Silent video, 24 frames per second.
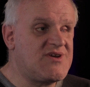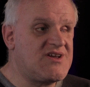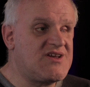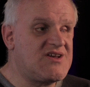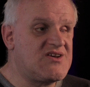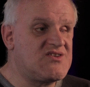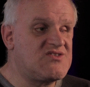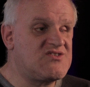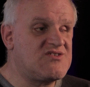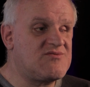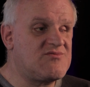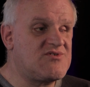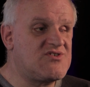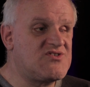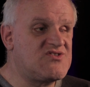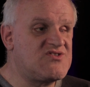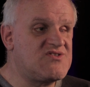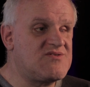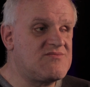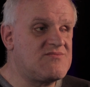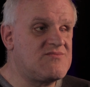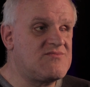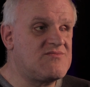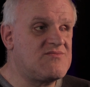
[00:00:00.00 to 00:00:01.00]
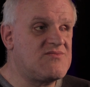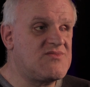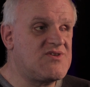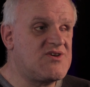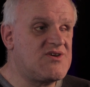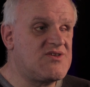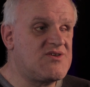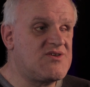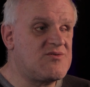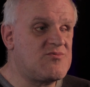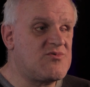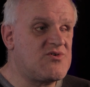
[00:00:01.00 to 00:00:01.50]
because there
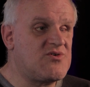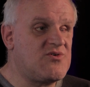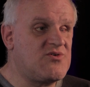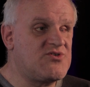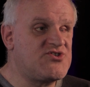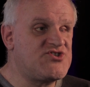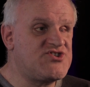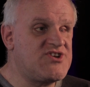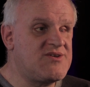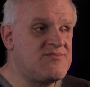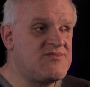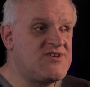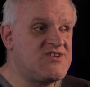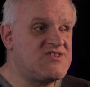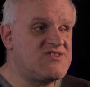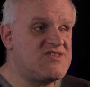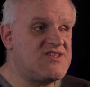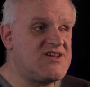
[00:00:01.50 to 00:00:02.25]
were old chimneys